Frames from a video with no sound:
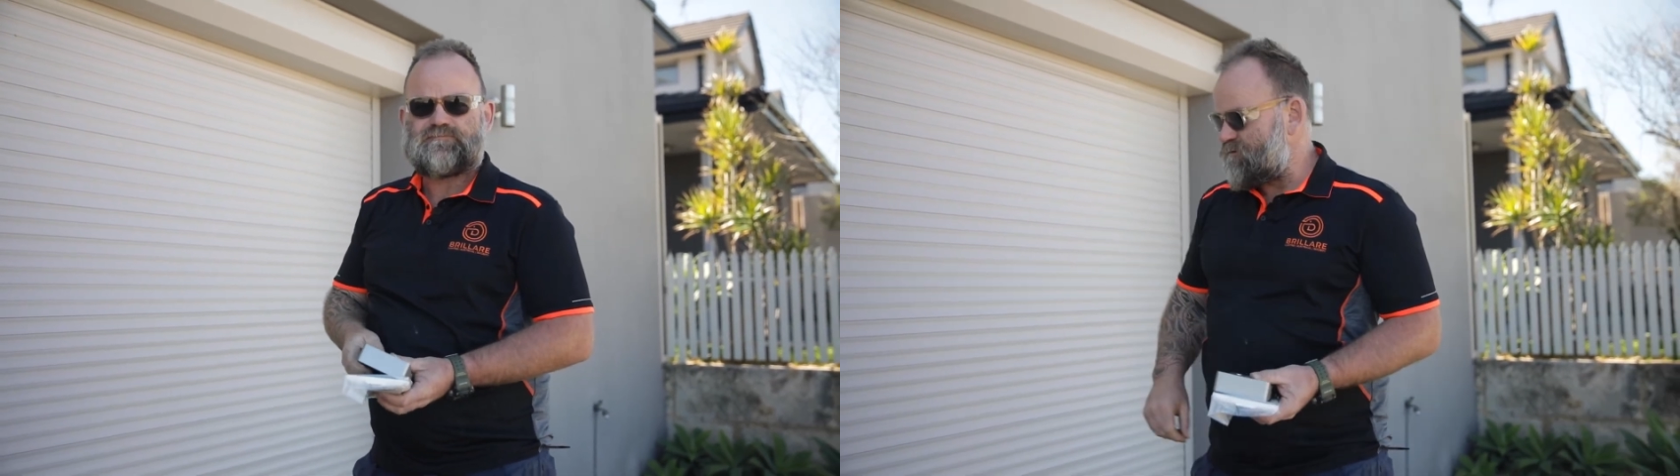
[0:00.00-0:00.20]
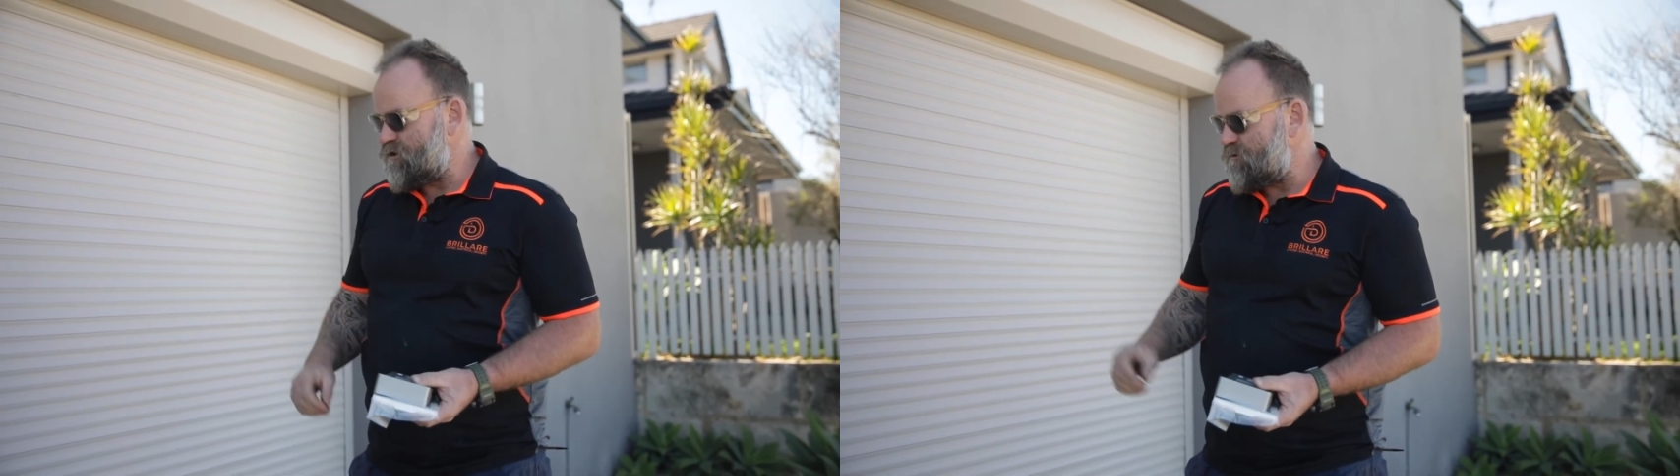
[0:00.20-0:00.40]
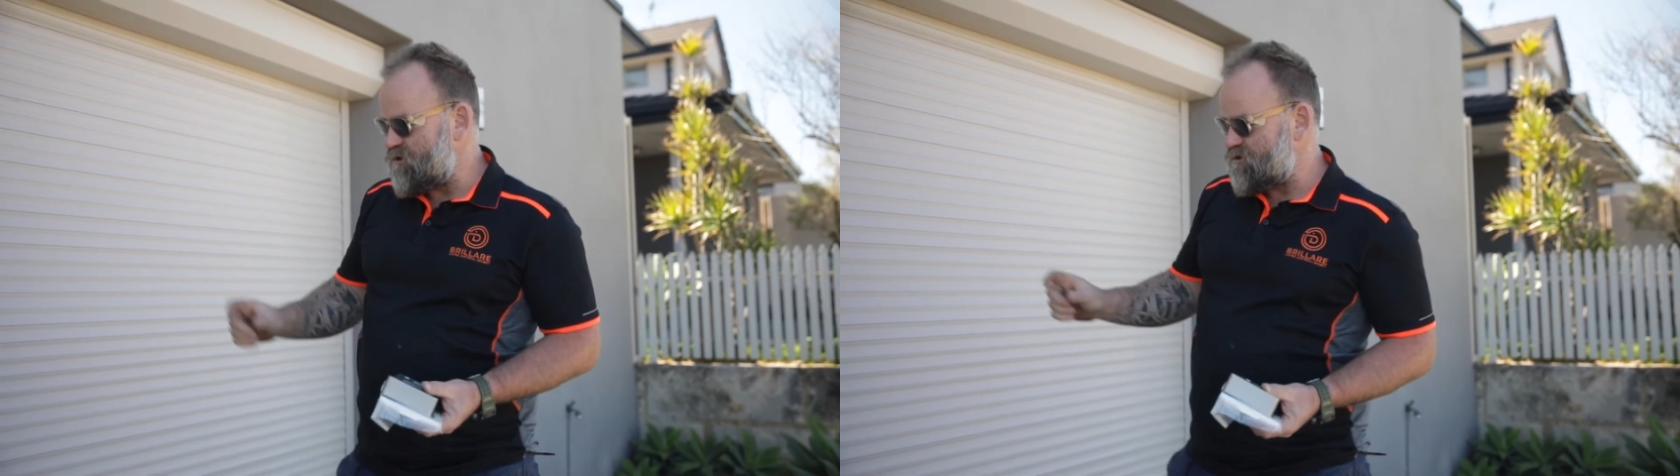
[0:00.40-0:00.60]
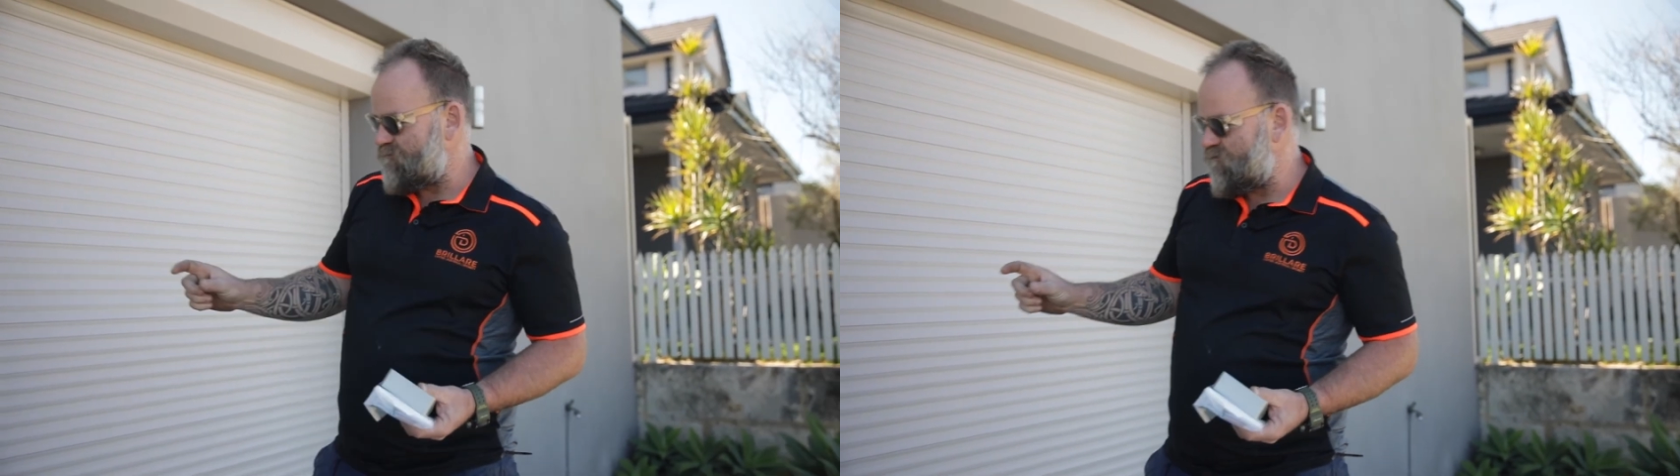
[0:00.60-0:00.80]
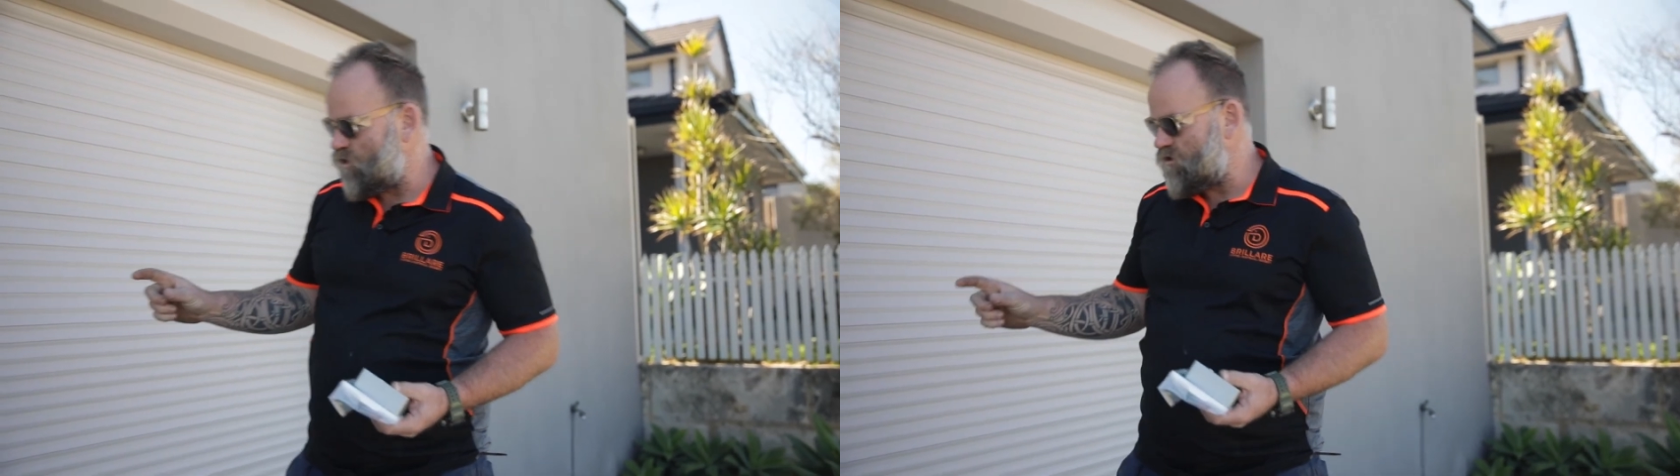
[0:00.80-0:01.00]
So we're going to be using
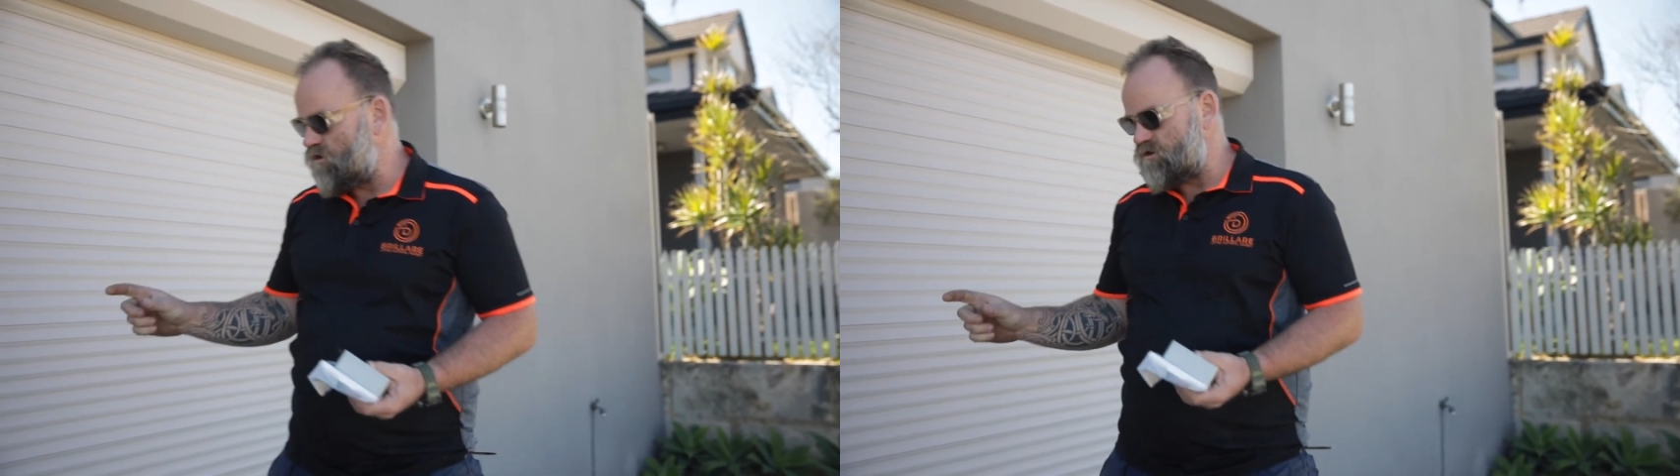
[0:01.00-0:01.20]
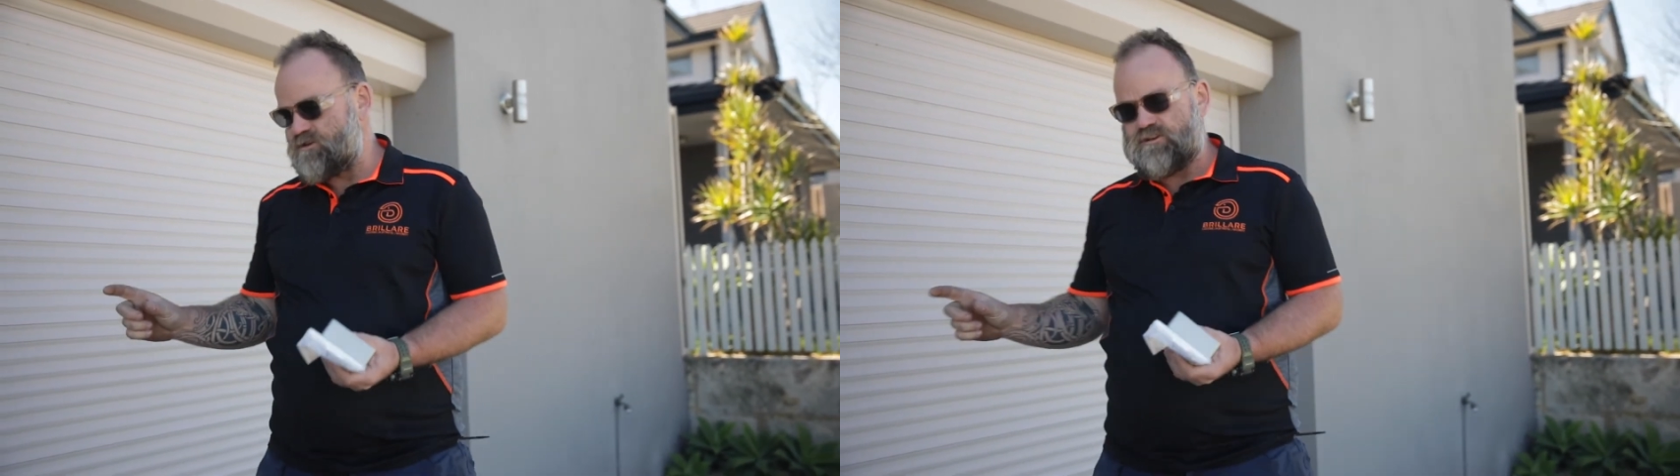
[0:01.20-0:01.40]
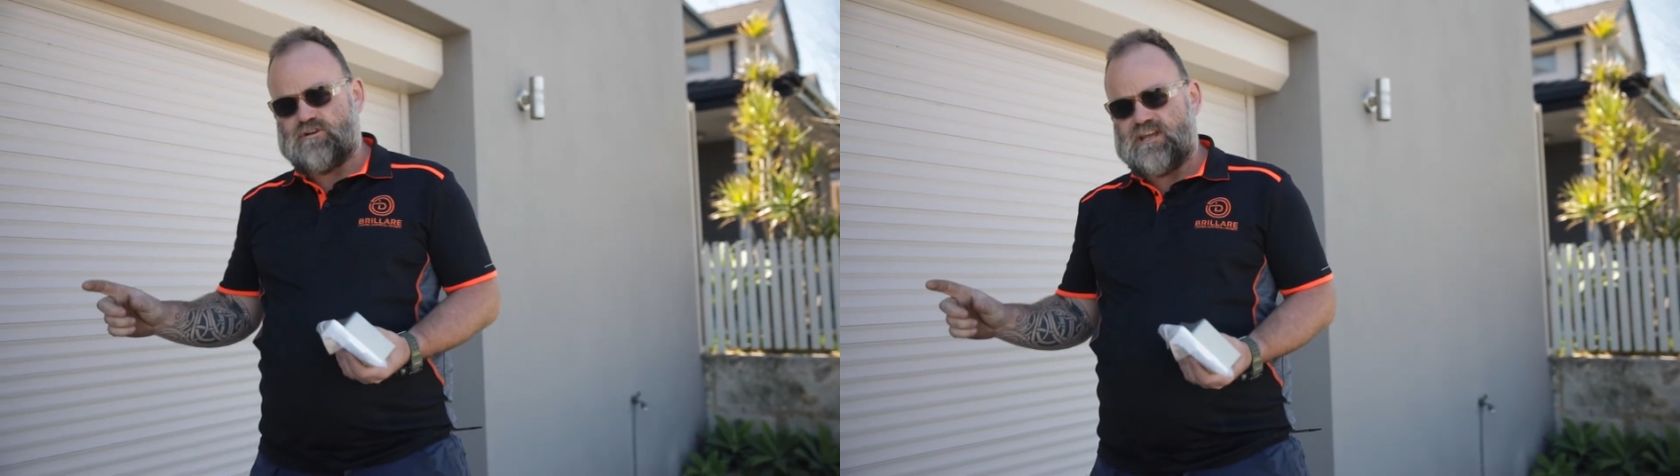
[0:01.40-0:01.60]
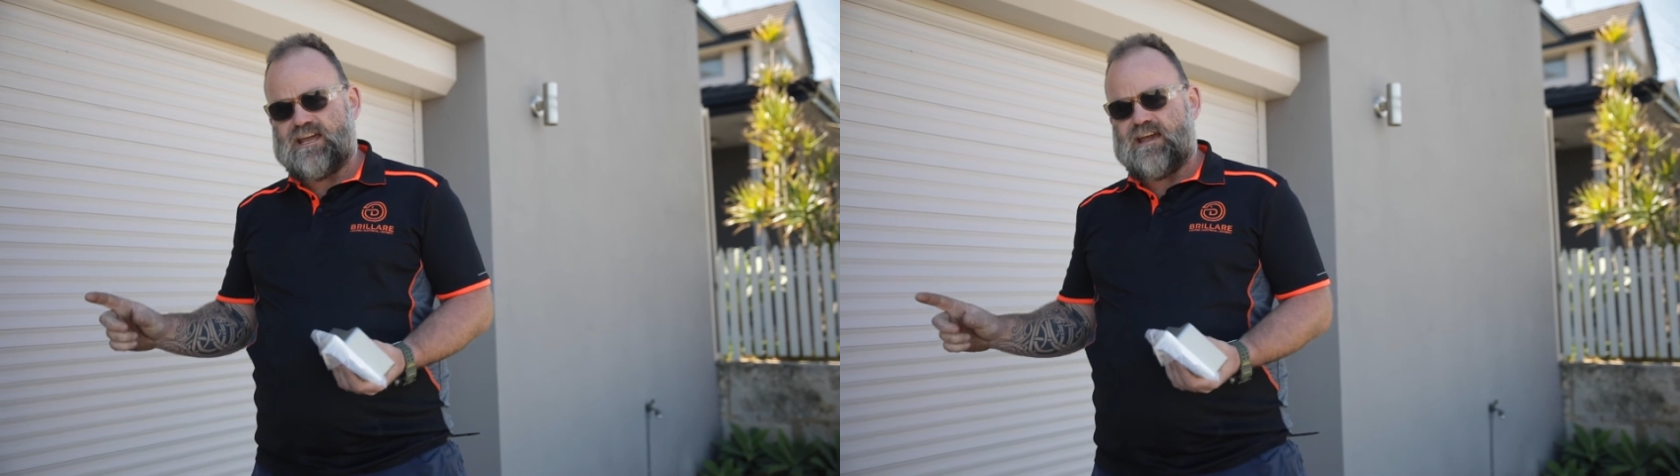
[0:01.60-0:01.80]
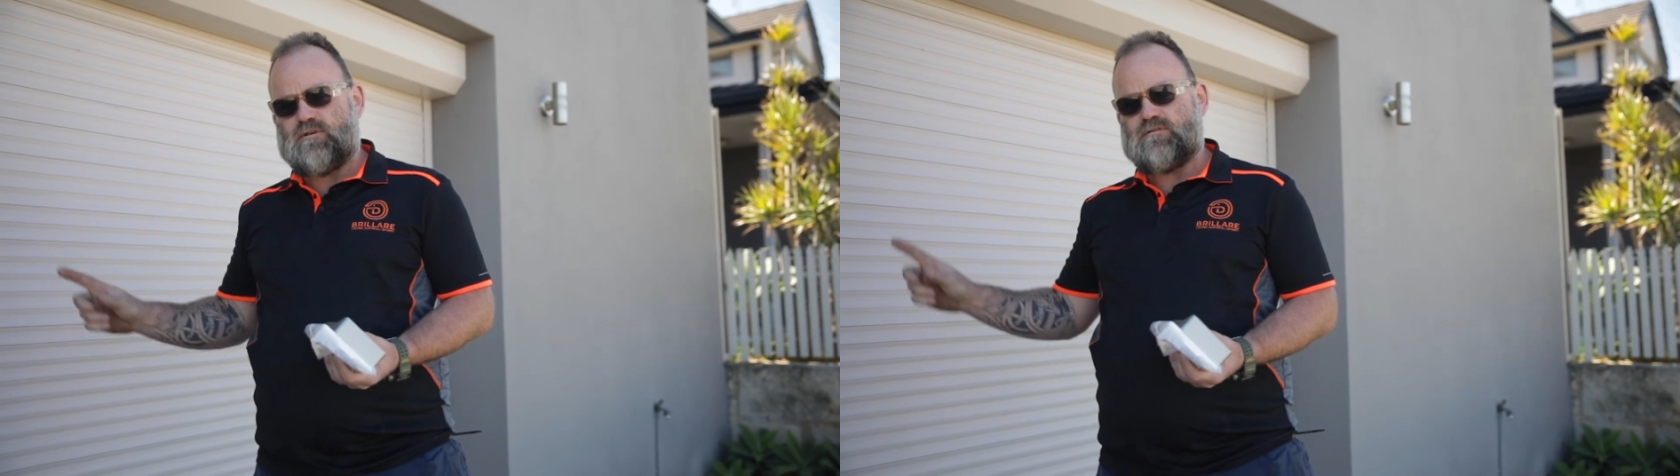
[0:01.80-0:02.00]
a 4-core security
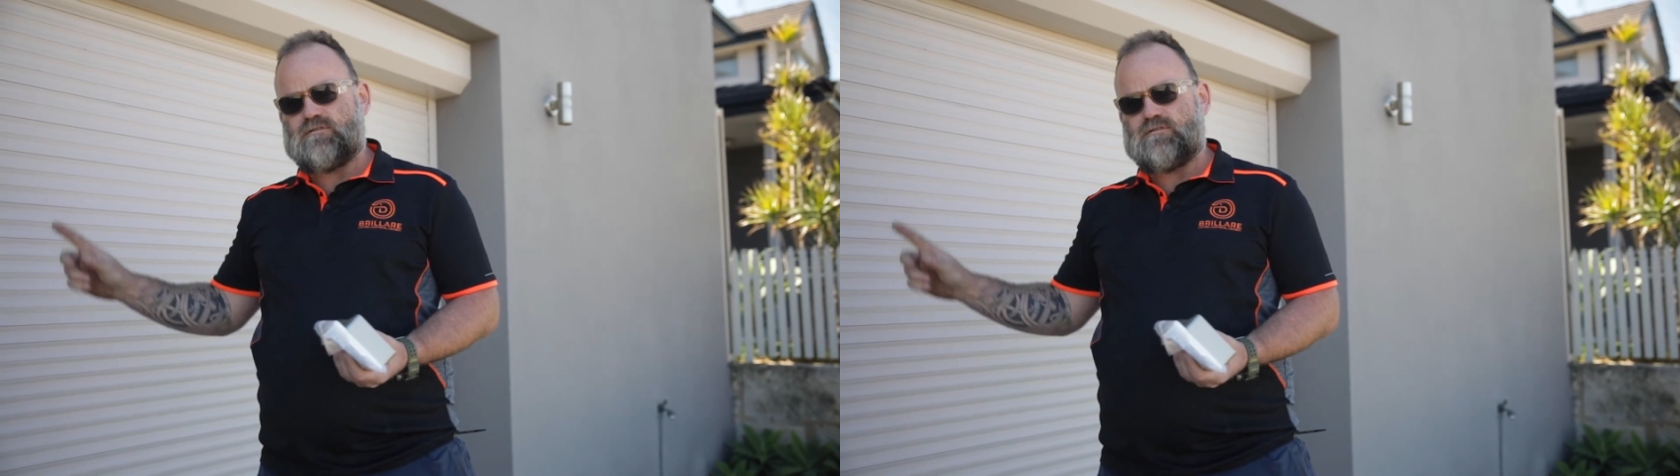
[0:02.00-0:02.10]
cable